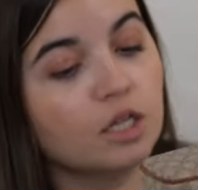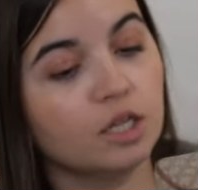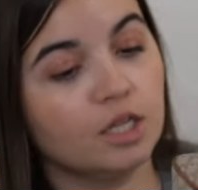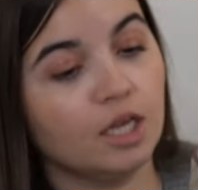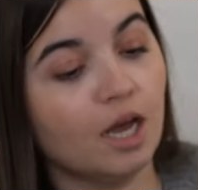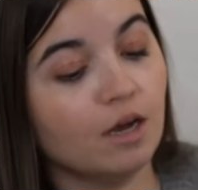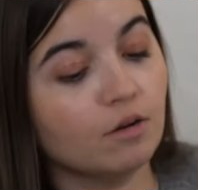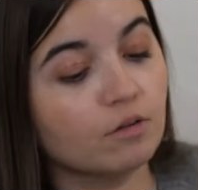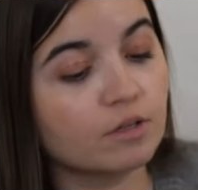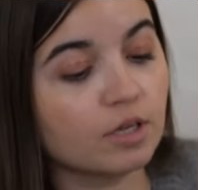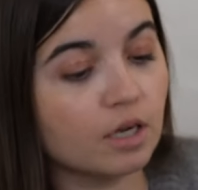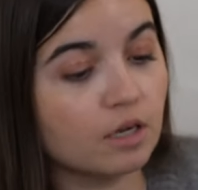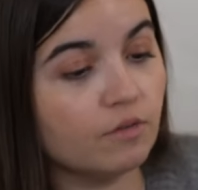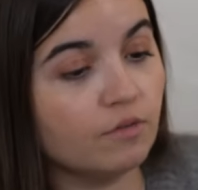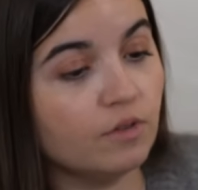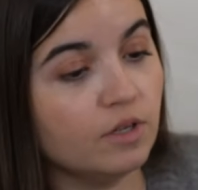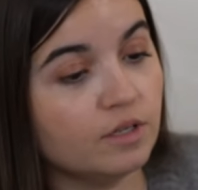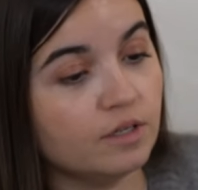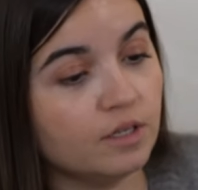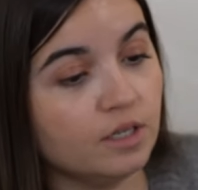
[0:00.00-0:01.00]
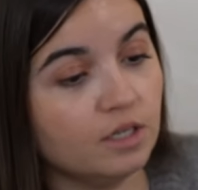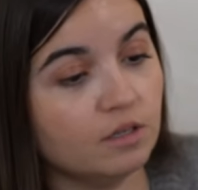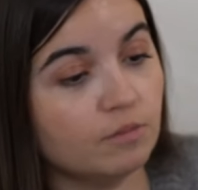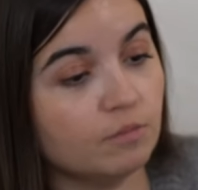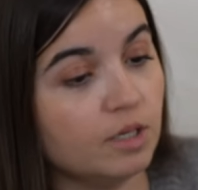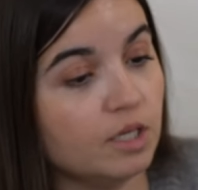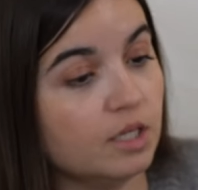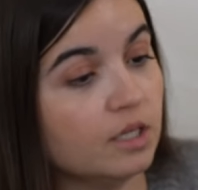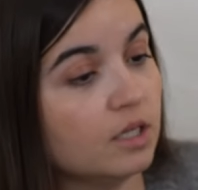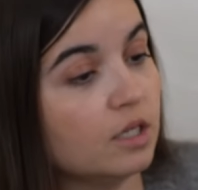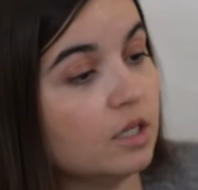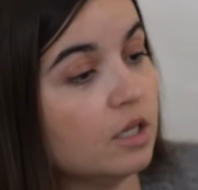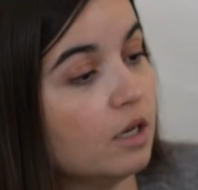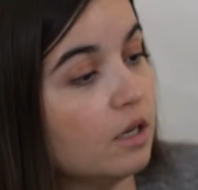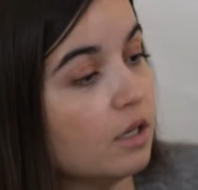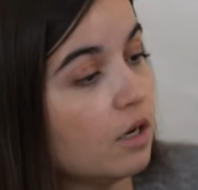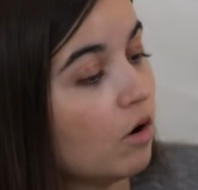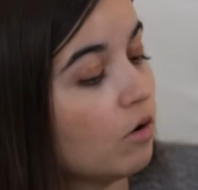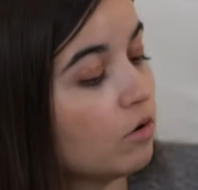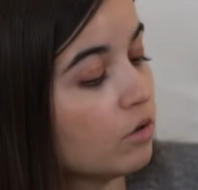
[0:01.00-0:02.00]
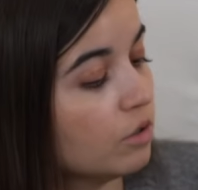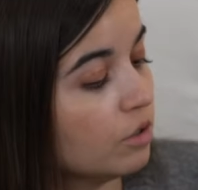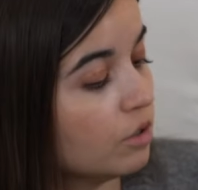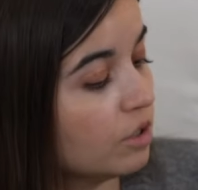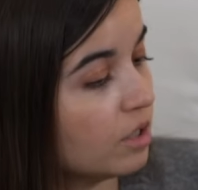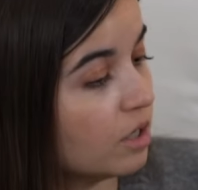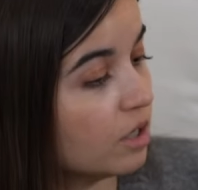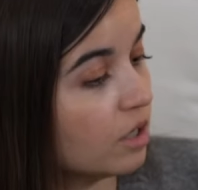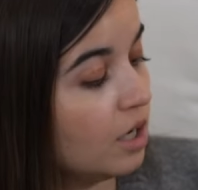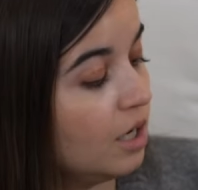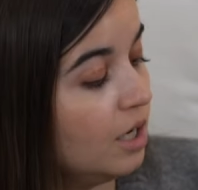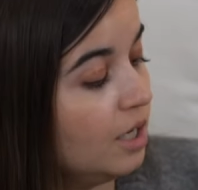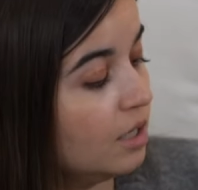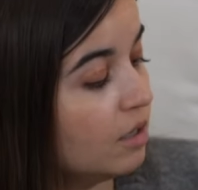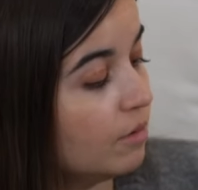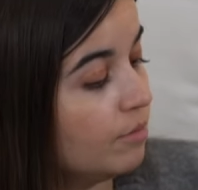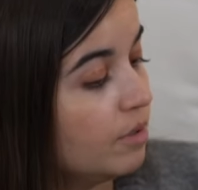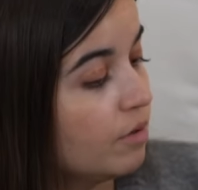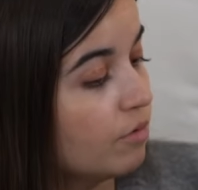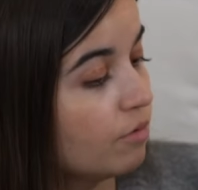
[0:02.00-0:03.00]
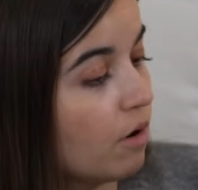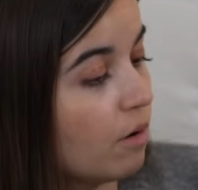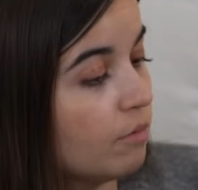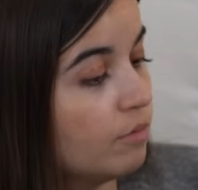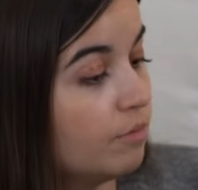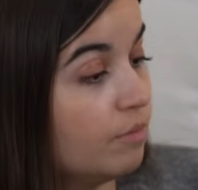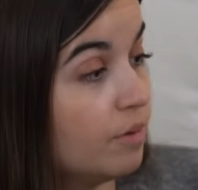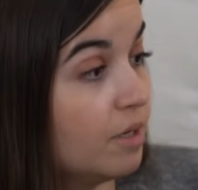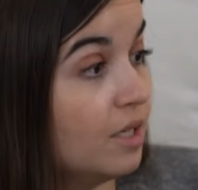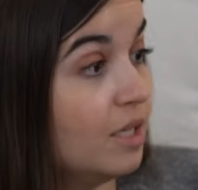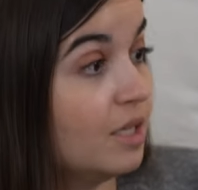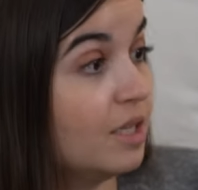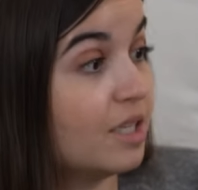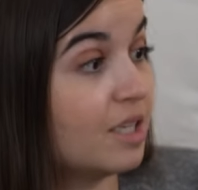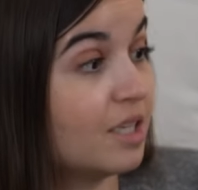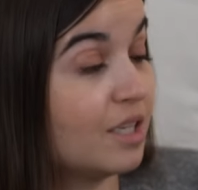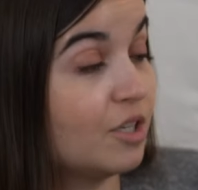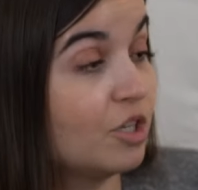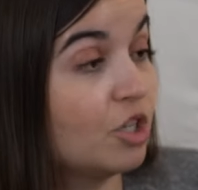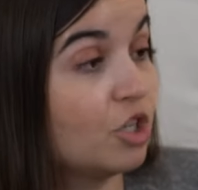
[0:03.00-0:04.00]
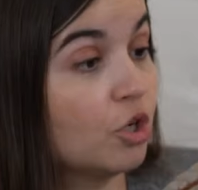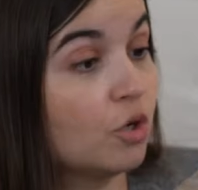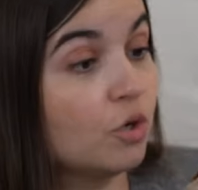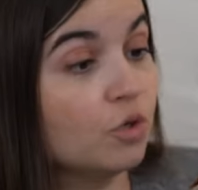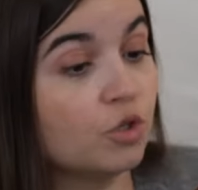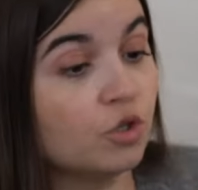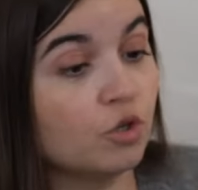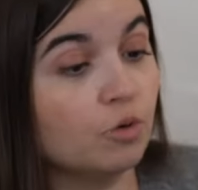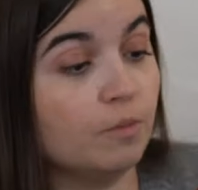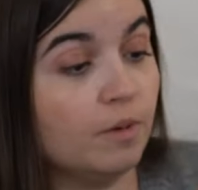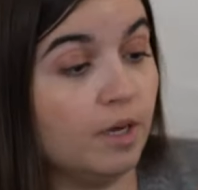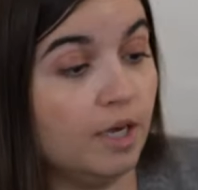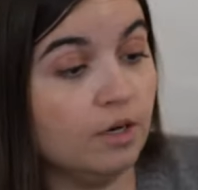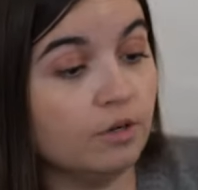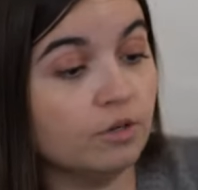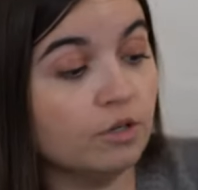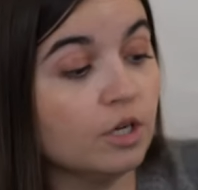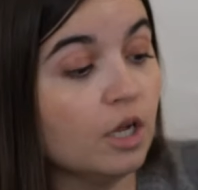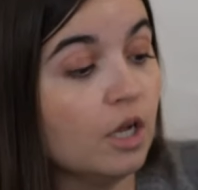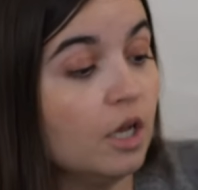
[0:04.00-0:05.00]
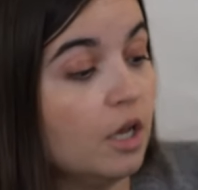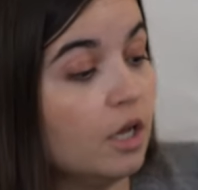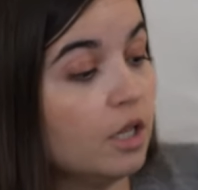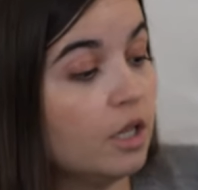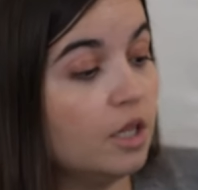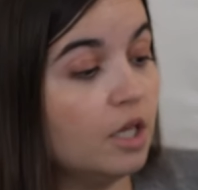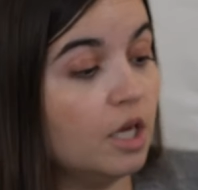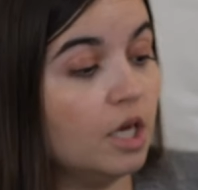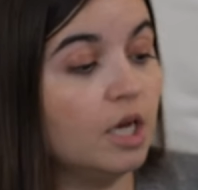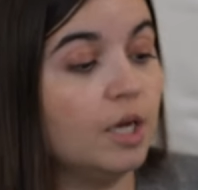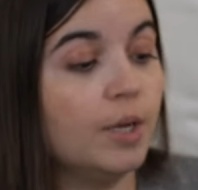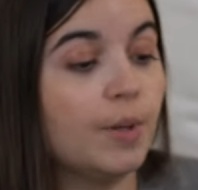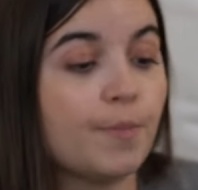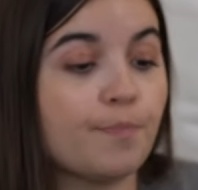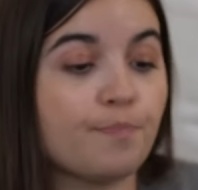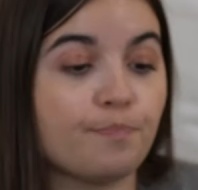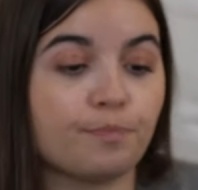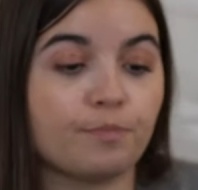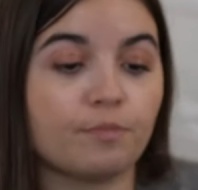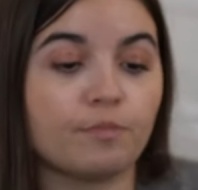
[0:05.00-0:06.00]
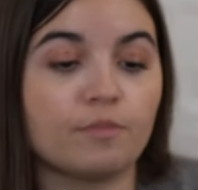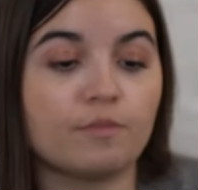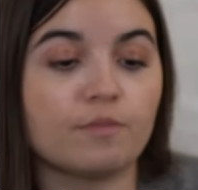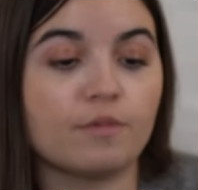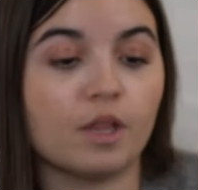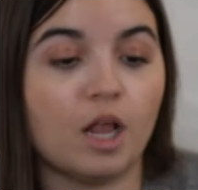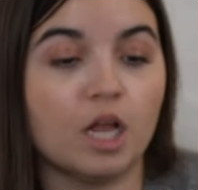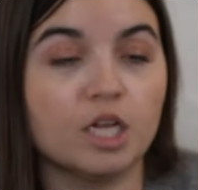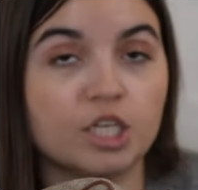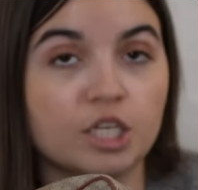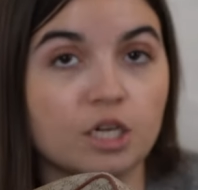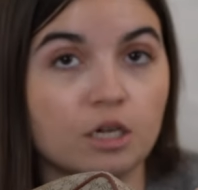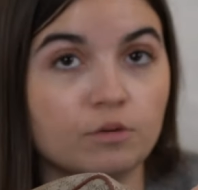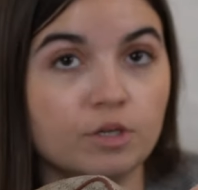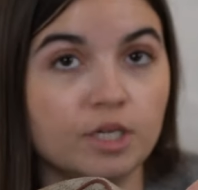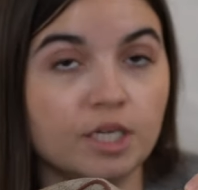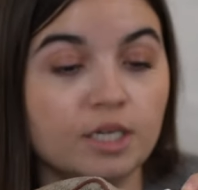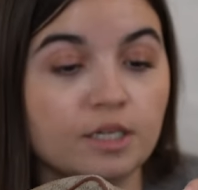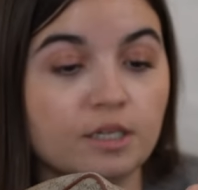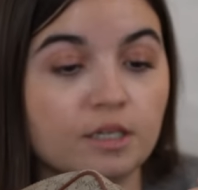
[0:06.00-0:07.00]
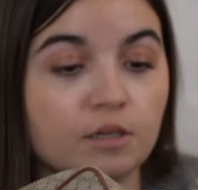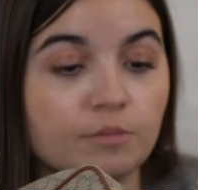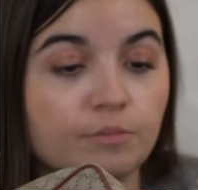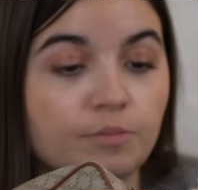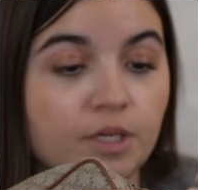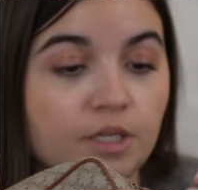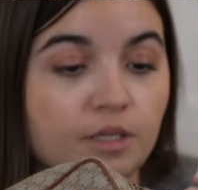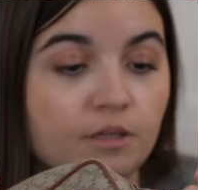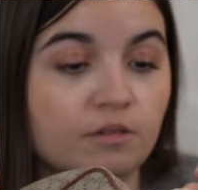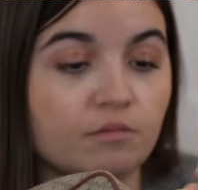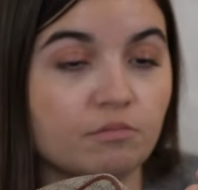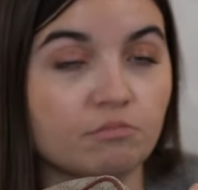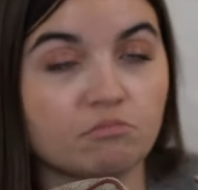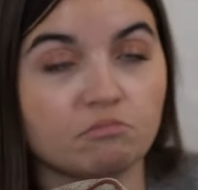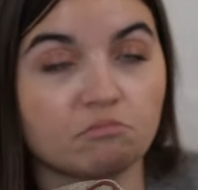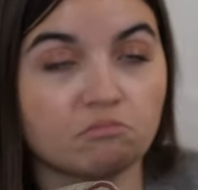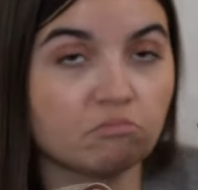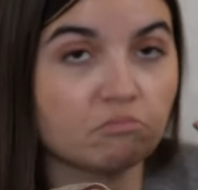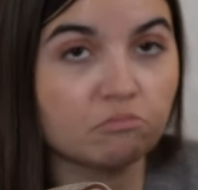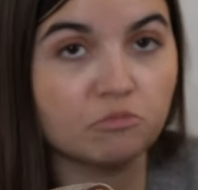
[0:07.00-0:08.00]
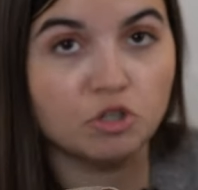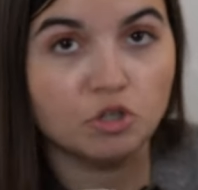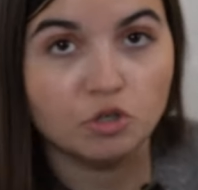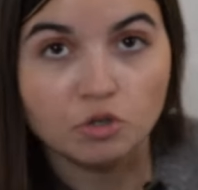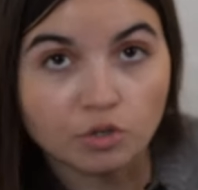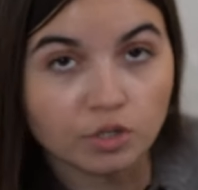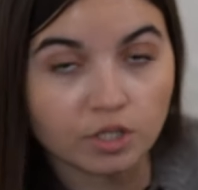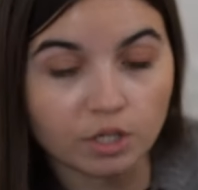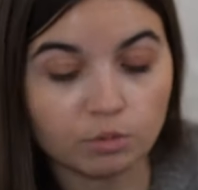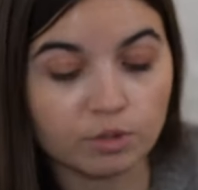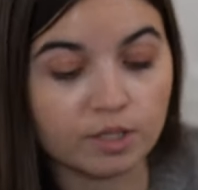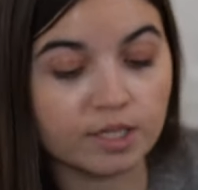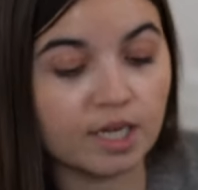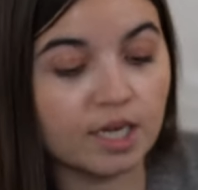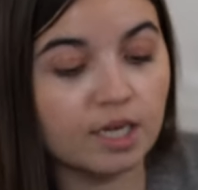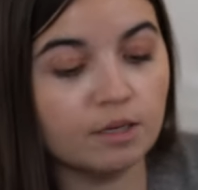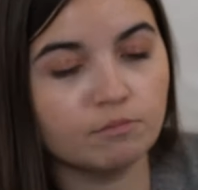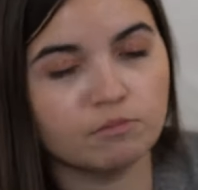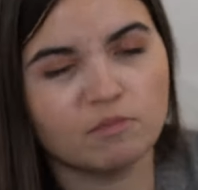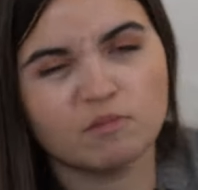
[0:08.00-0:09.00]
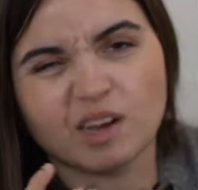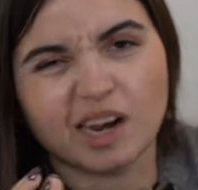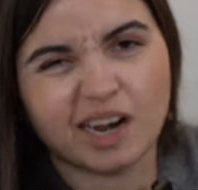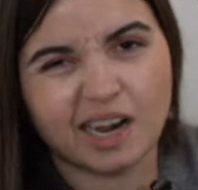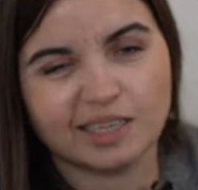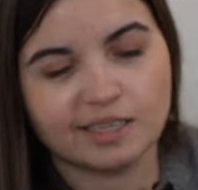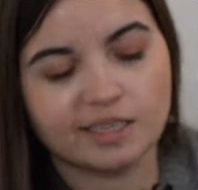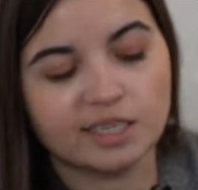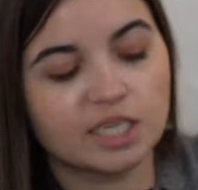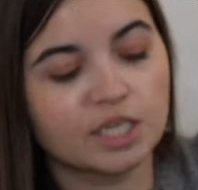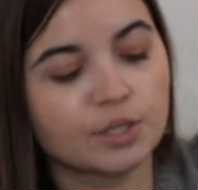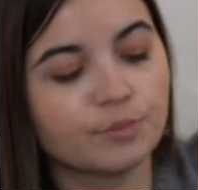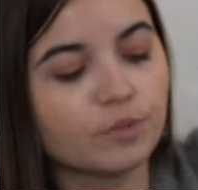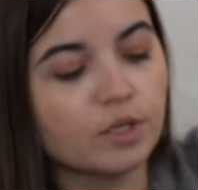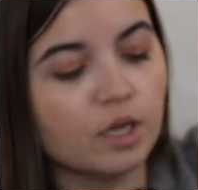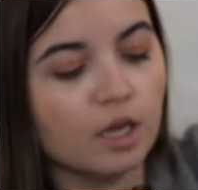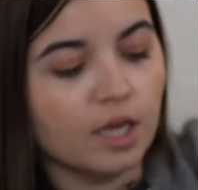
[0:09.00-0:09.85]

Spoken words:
The outside of this is amazing. The corners are a little bit rubbed, but it's so minor. The jewelry is a bit used, I would say, classic.